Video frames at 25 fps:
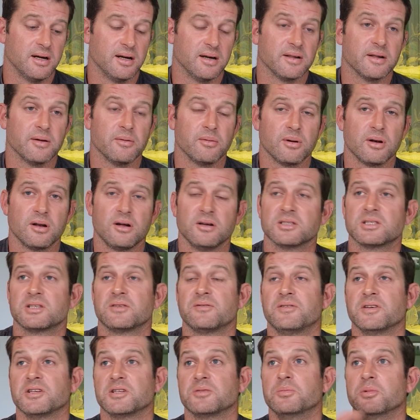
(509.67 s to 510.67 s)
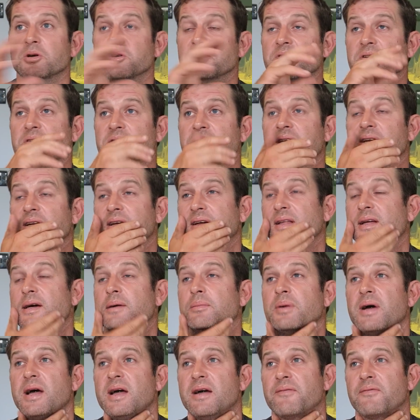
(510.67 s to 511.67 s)
There were lots of fish moving around out there,
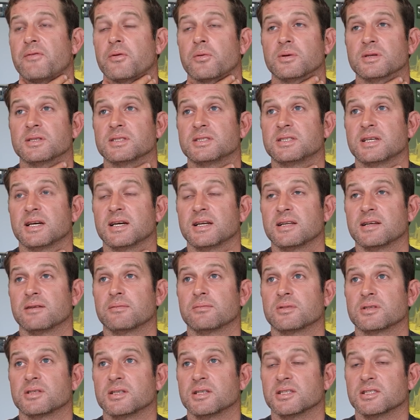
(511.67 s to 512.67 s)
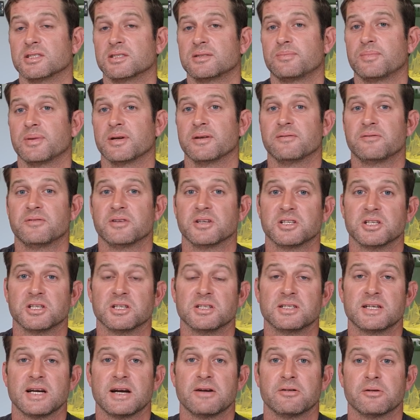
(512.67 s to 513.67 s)
but everyone said it's been fishing
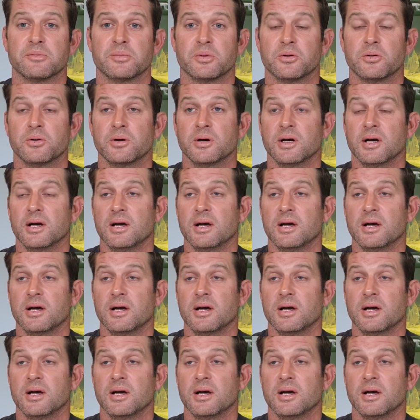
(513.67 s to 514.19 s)
terrible.